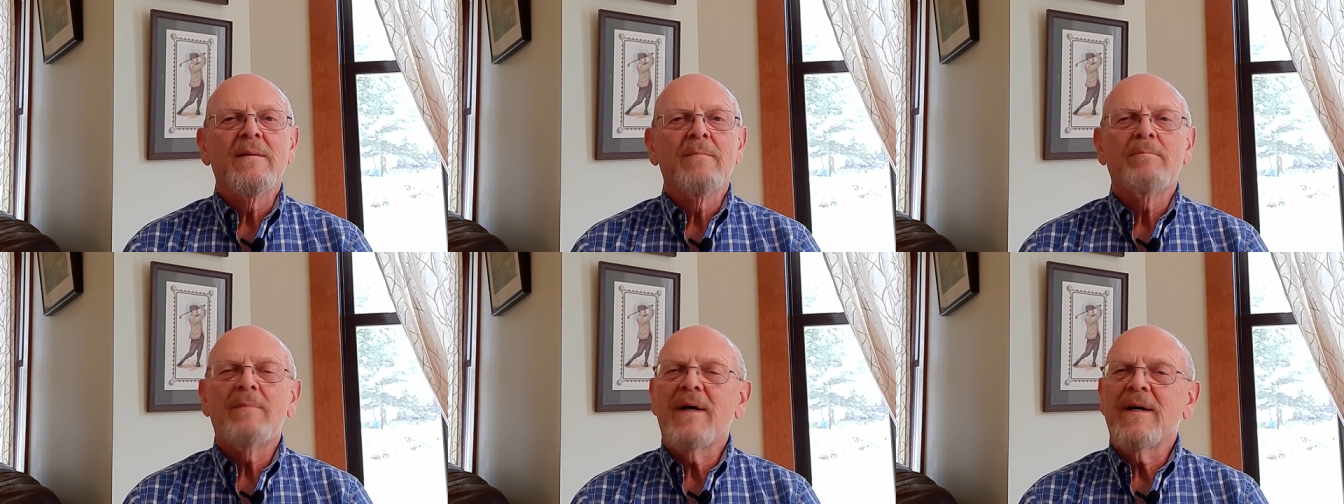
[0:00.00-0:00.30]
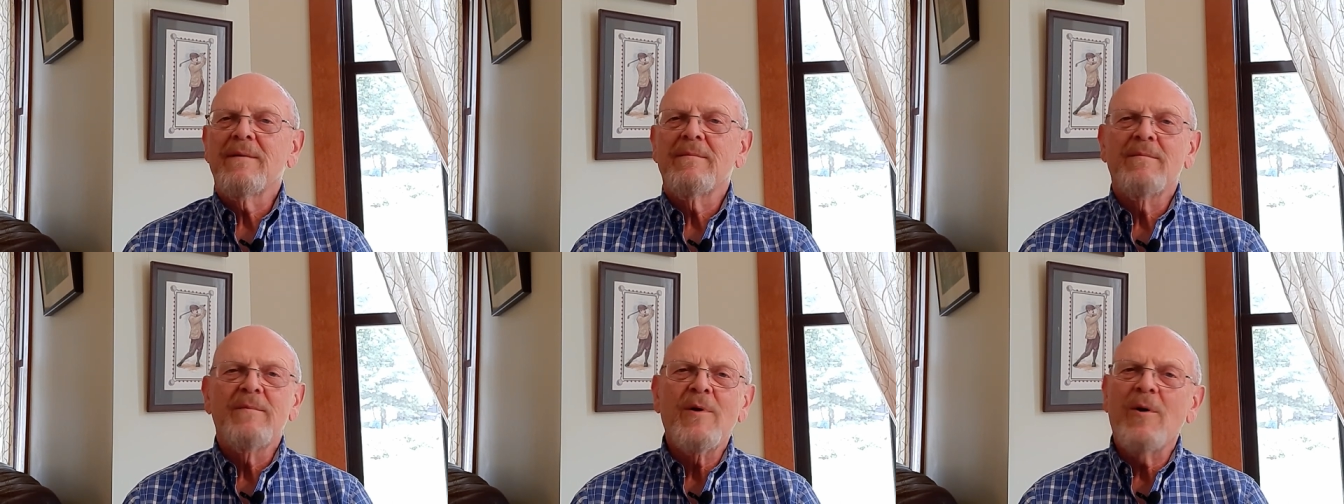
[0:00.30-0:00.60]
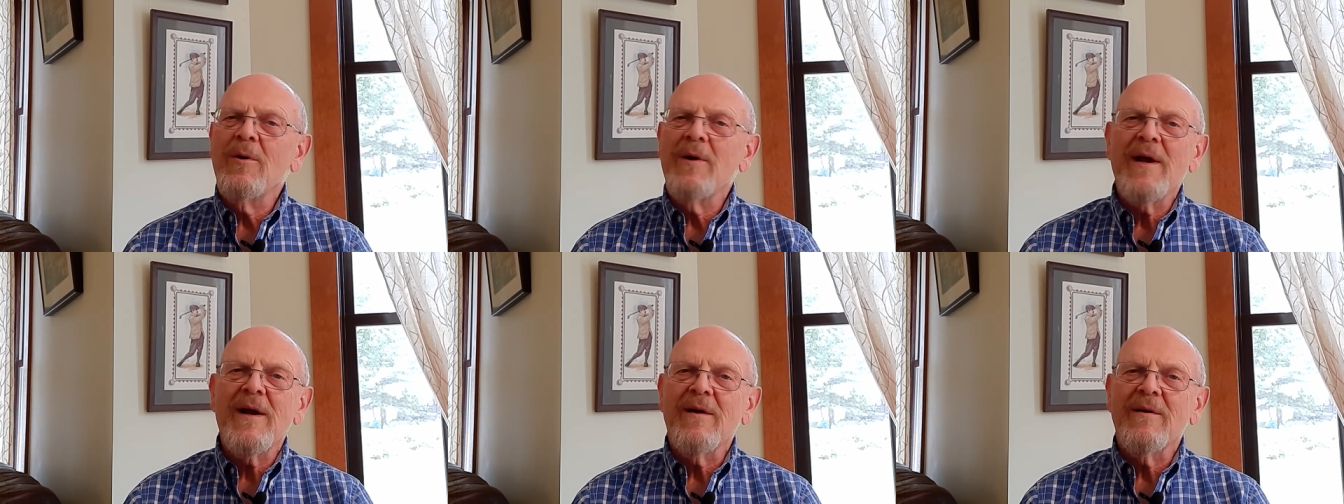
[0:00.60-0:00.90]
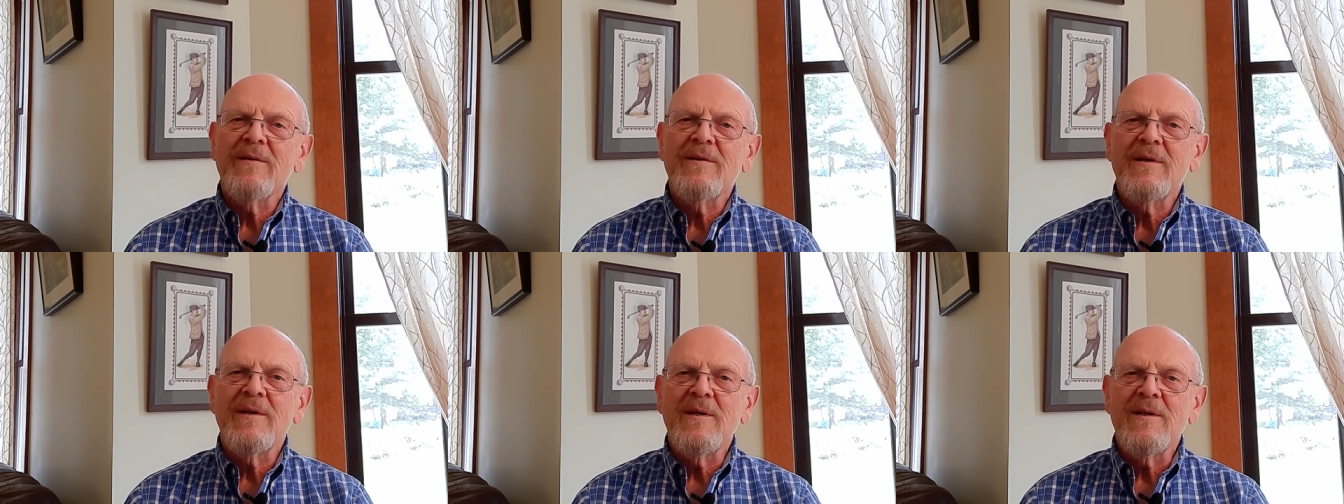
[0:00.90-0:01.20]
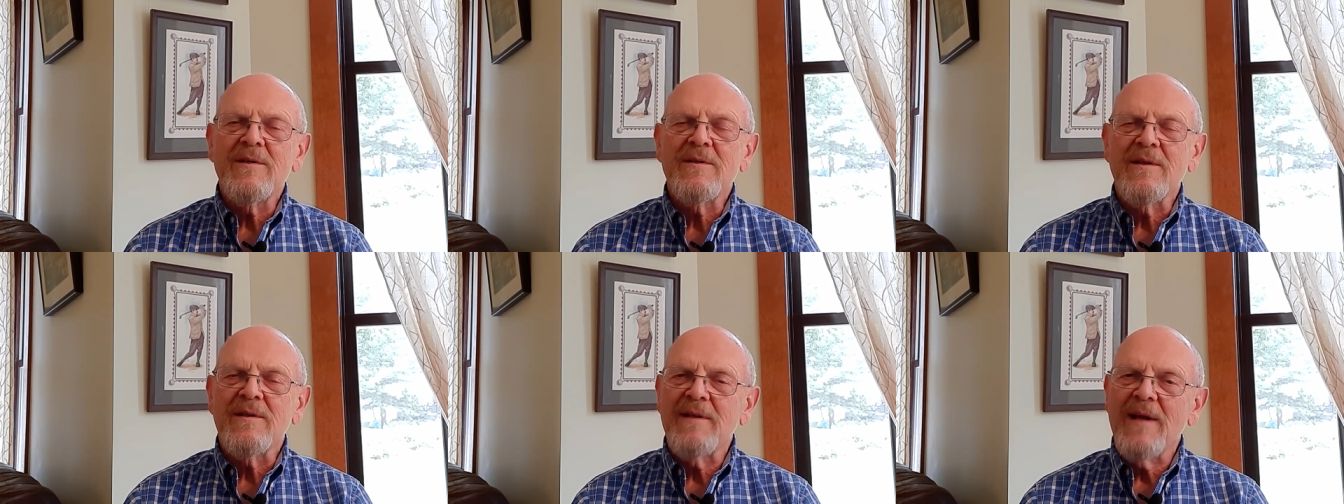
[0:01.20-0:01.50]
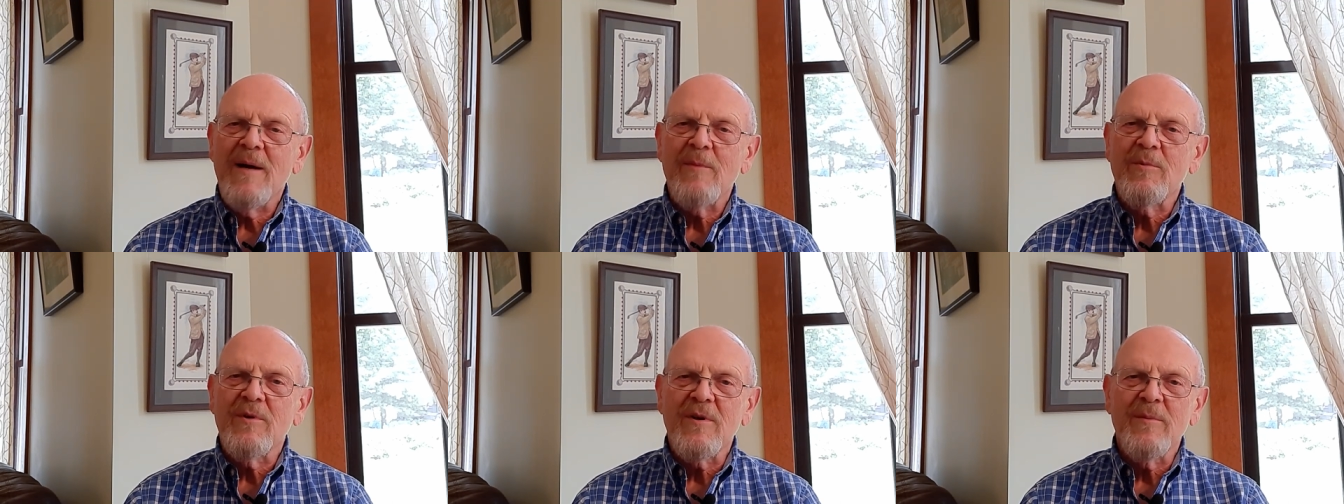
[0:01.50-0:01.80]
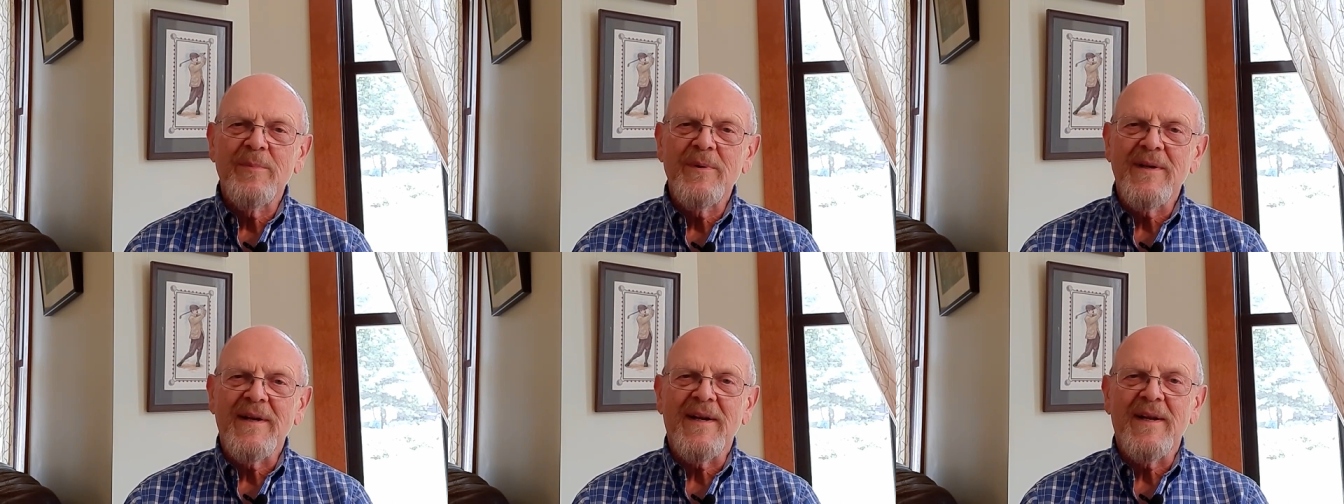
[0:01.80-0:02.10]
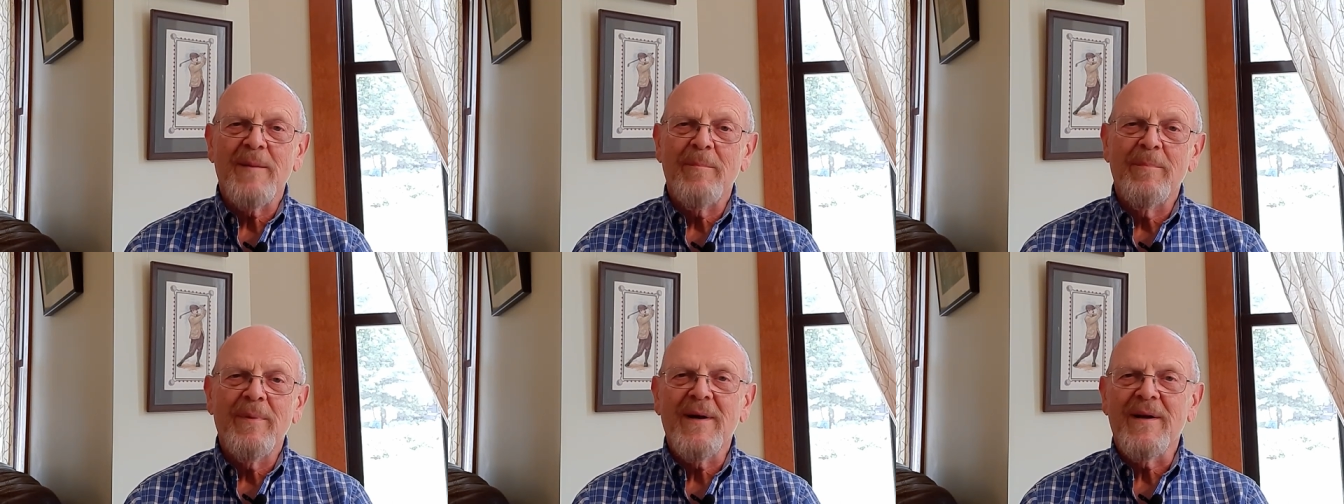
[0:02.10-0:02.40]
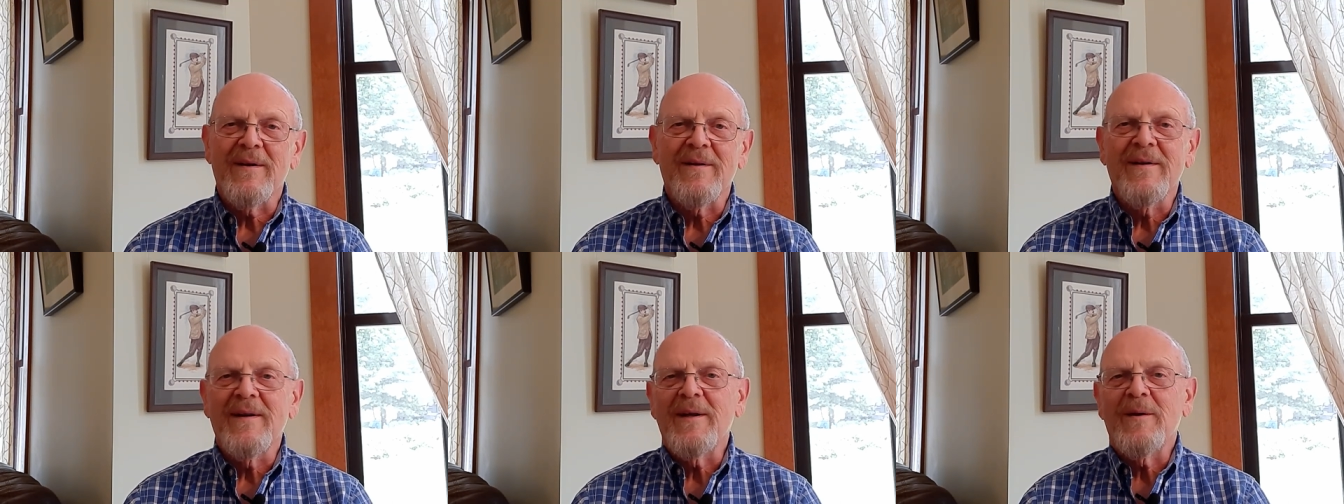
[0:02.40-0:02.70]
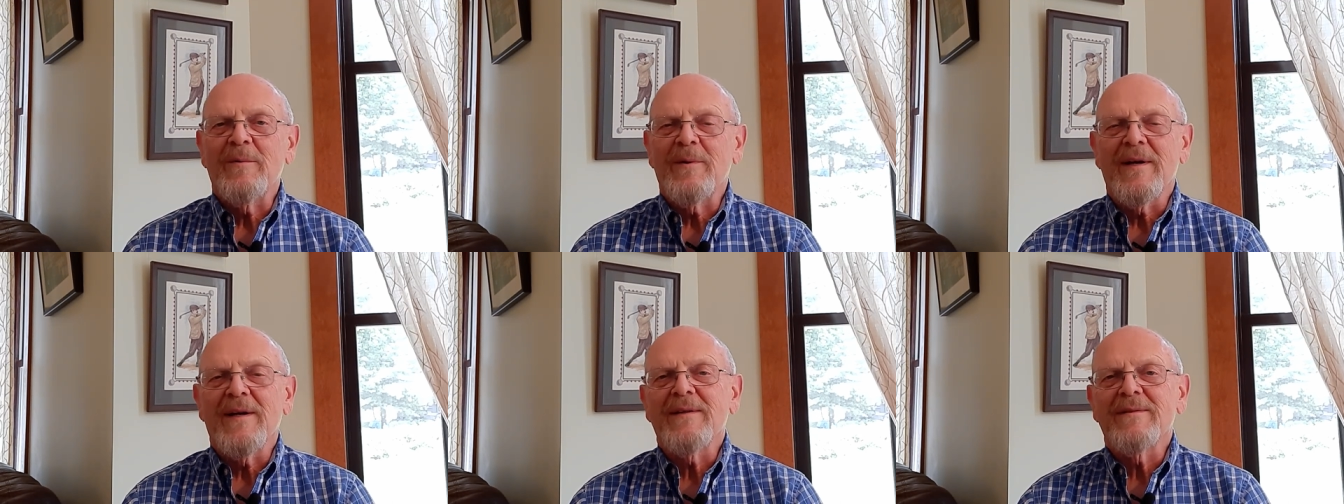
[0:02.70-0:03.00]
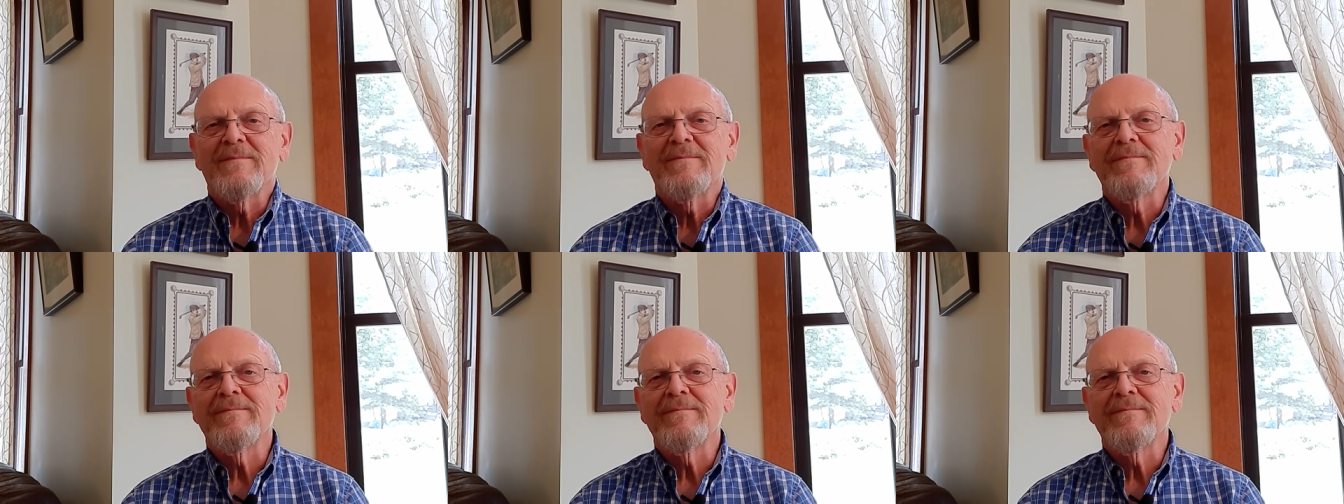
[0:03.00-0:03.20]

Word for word: But no guarantees that that would have been any better anyway.